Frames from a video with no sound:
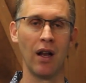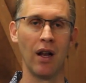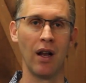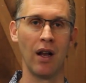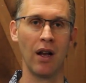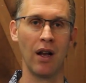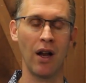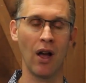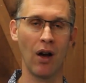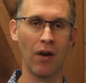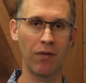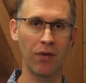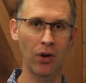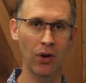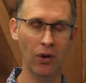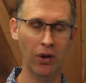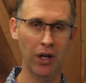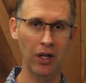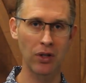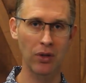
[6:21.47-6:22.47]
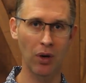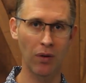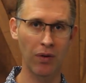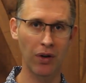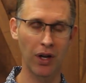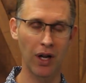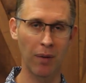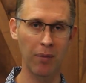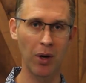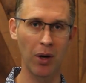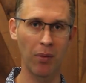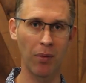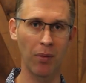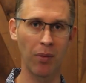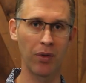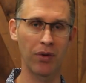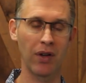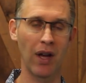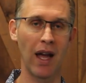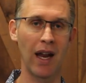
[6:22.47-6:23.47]
Now, if you're looking to overcome your
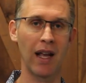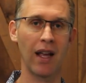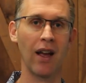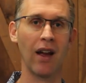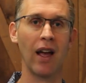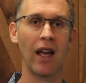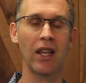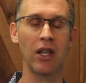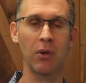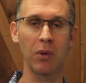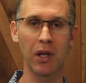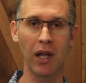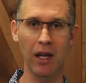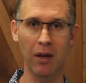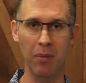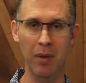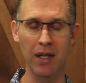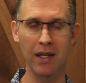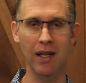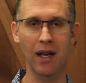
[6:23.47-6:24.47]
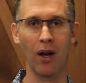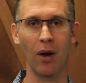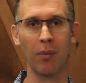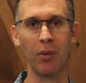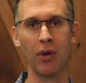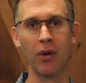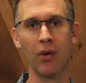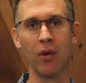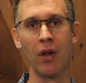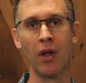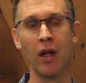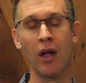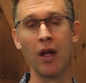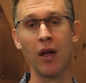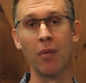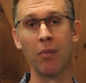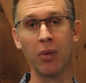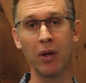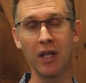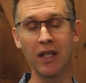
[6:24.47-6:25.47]
sciatica and you'd like me to help you,
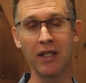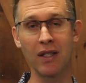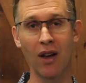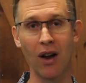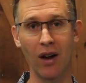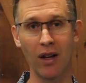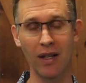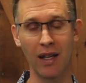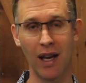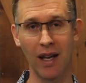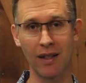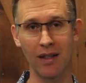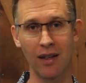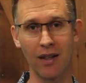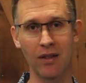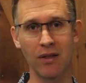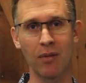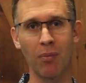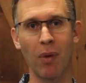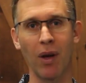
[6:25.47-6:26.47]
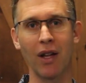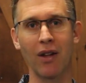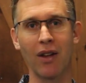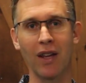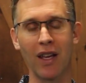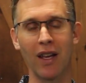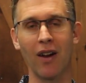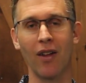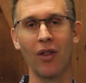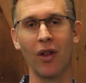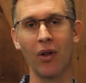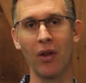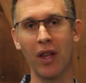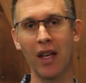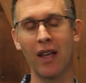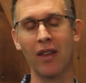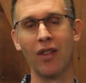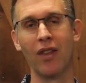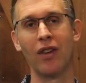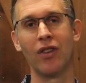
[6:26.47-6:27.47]
please contact us by clicking on the link
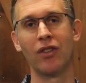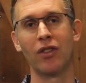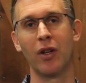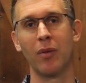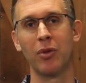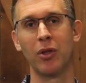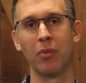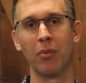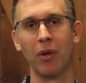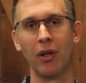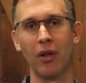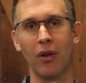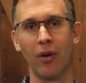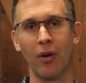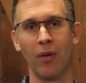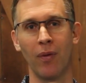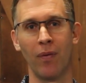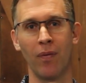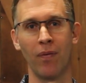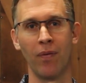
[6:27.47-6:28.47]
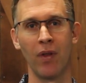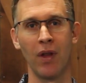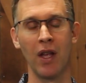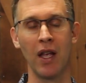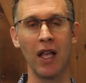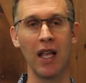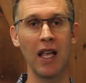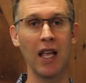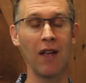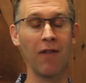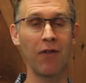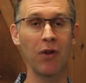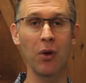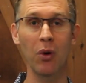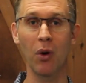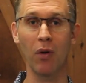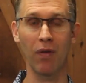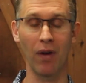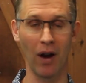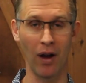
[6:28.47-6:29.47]
in the description below. If you
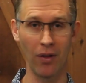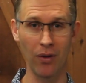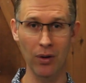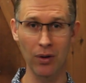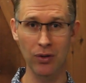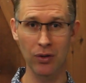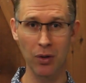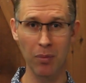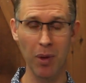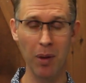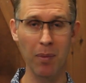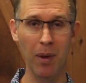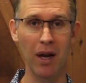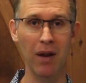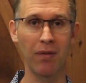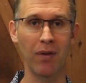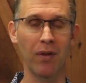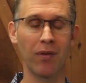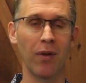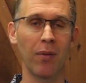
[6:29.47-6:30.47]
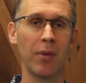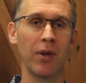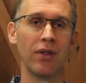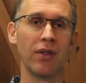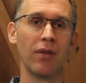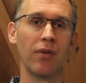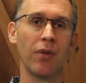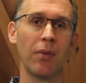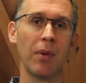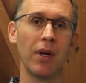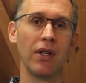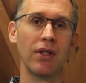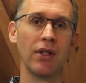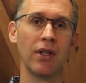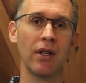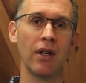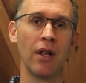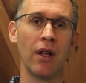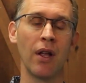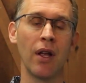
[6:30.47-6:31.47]
know of others who may benefit from this
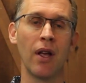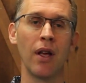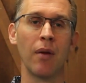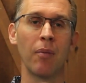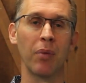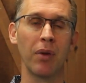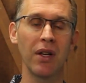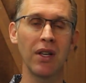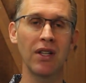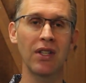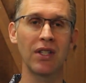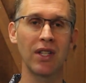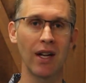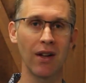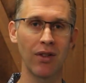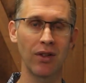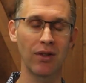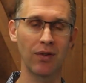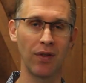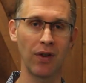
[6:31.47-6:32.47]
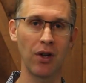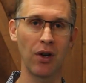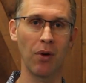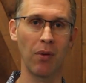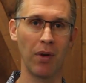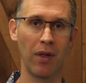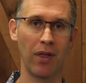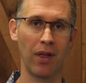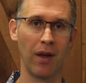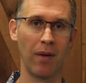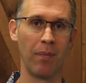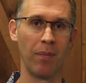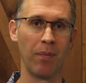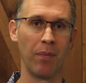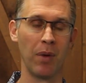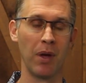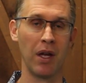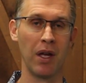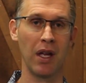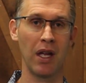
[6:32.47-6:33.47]
information, please share this video with them.
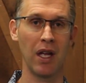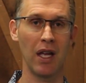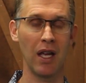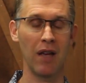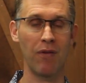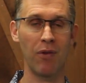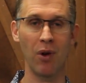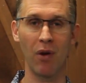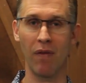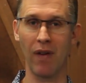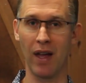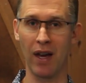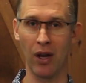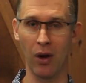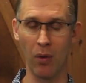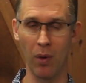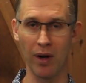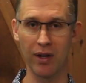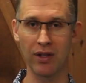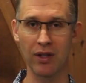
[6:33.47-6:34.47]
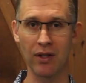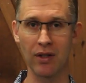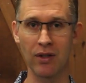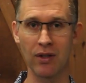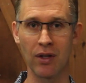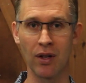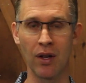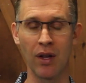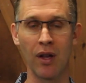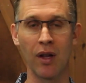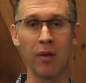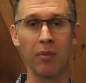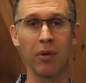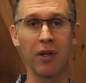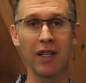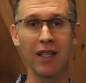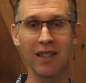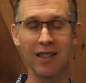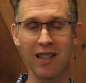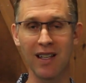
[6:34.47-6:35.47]
If you have any questions,
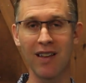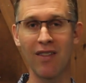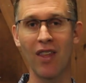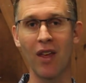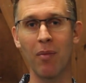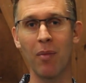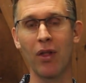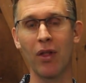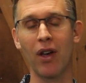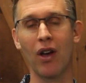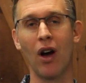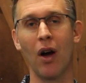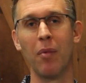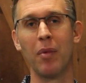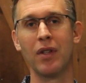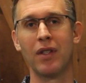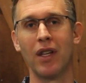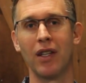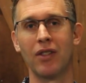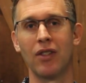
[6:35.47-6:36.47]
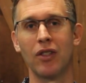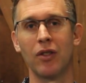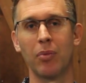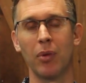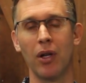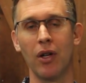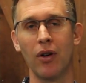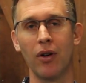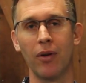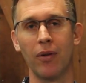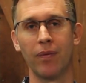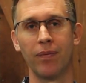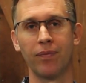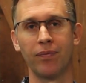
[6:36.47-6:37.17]
please leave them in the comment sections below.